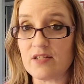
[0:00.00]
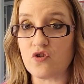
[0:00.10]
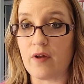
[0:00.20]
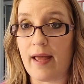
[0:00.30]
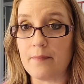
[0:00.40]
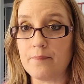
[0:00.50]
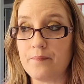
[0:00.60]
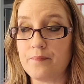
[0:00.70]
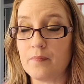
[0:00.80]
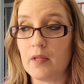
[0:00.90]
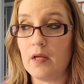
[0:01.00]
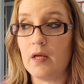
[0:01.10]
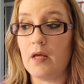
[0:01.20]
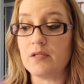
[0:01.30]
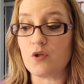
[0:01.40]
yesterday.
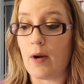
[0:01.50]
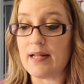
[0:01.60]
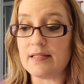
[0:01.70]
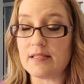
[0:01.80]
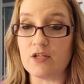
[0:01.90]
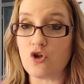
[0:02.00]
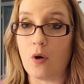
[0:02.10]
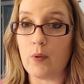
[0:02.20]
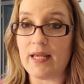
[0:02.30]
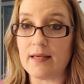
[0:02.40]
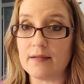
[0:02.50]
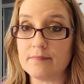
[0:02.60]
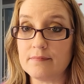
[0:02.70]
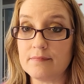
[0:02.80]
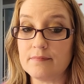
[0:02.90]
So I didn't stitch all
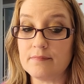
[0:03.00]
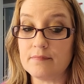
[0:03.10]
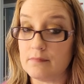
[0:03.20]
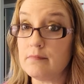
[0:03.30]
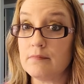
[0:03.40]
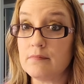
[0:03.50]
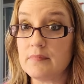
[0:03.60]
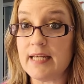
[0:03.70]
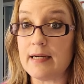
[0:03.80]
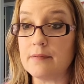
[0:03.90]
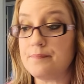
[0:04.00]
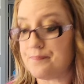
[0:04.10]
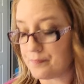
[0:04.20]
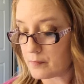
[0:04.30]
week. Yeah.